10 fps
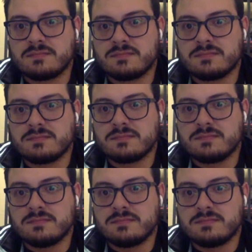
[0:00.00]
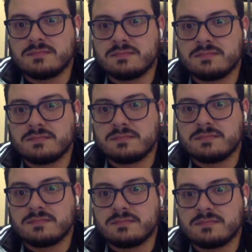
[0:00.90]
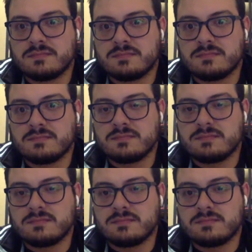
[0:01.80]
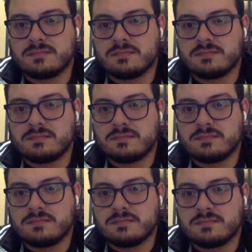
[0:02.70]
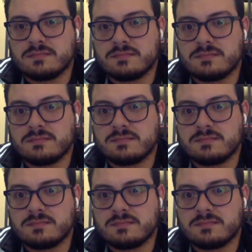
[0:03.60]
The person shown says nothing.